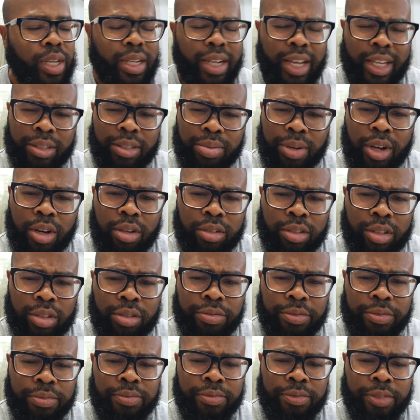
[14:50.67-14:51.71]
That's what
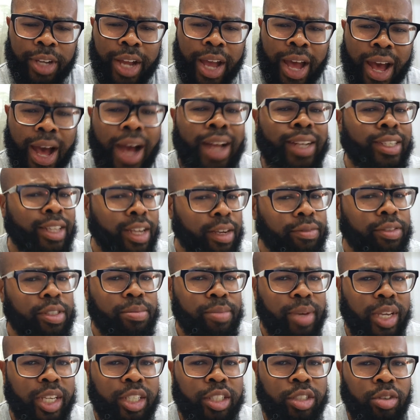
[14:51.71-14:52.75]
also forgot. I definitely
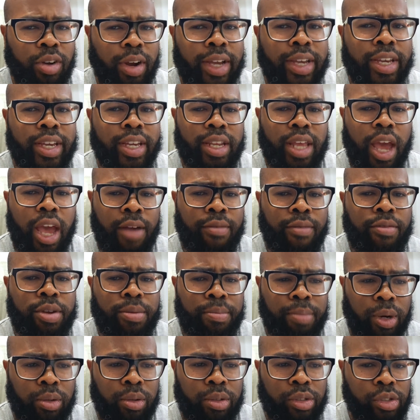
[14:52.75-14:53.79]
made sure I hit every
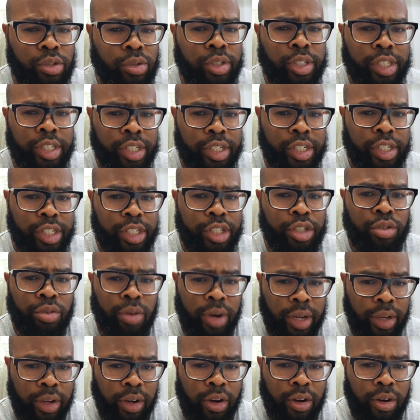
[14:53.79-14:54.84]
bonus on each of these
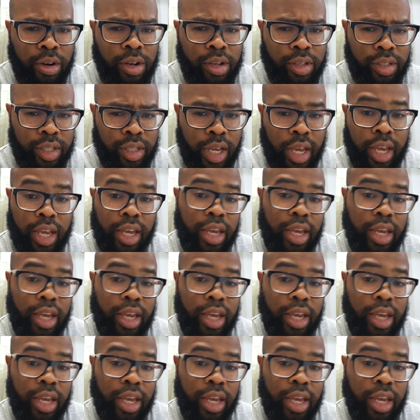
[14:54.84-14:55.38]
credit cards.